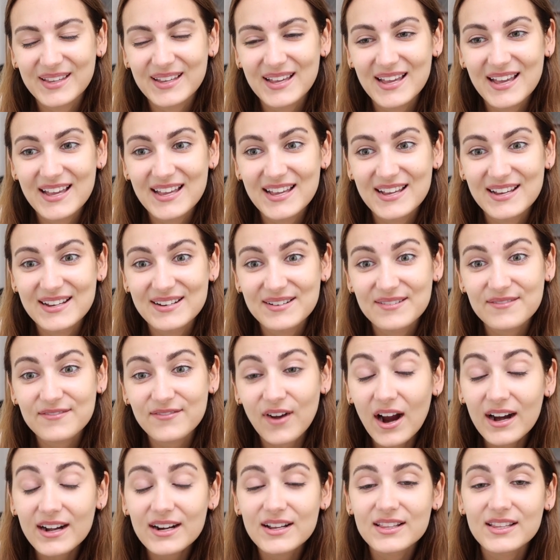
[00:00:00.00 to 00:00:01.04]
And
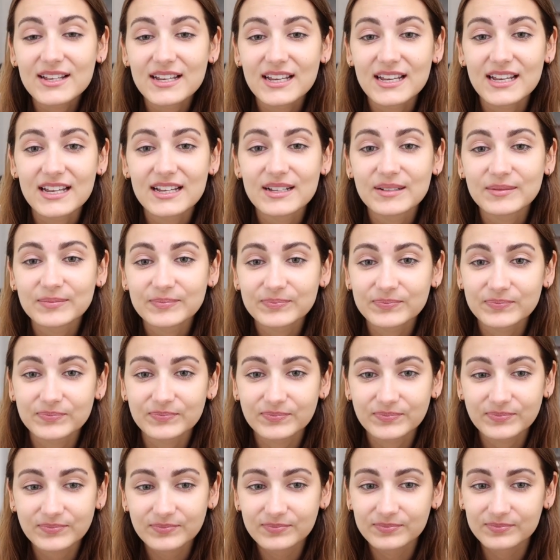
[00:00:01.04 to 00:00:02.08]
finally
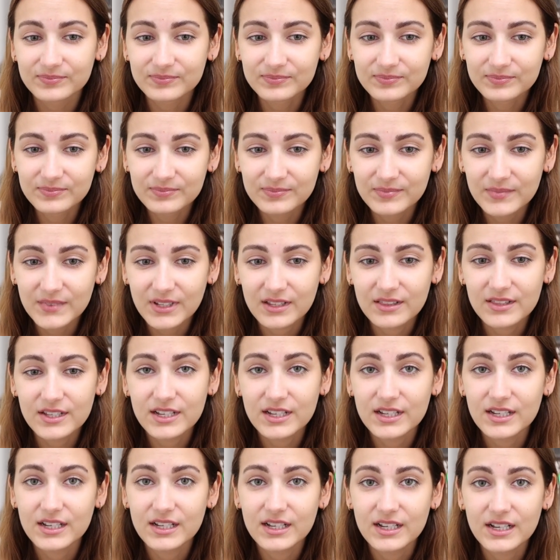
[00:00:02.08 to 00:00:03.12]
the
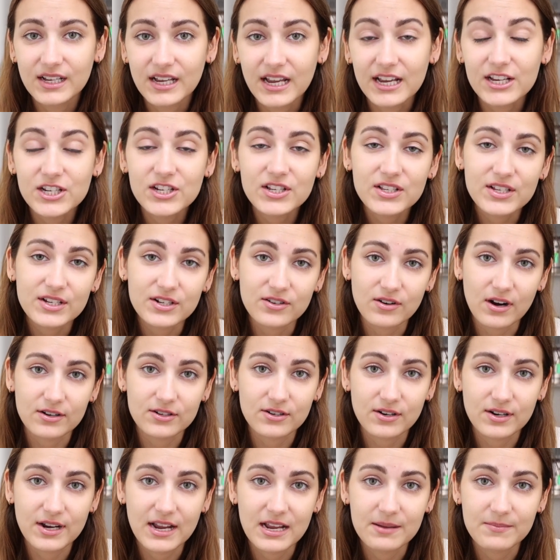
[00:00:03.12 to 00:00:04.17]
agency
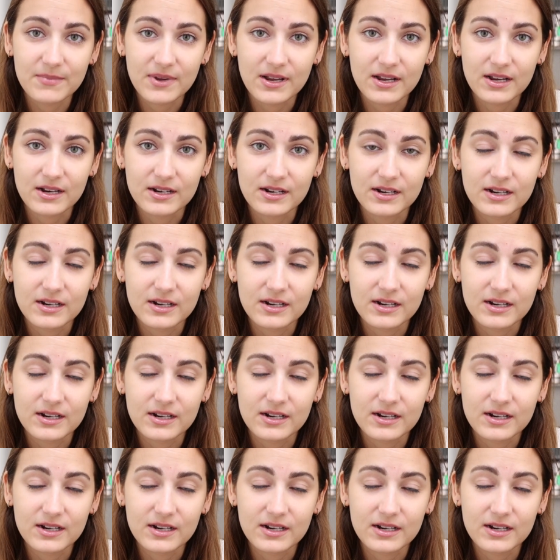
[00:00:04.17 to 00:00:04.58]
director came in,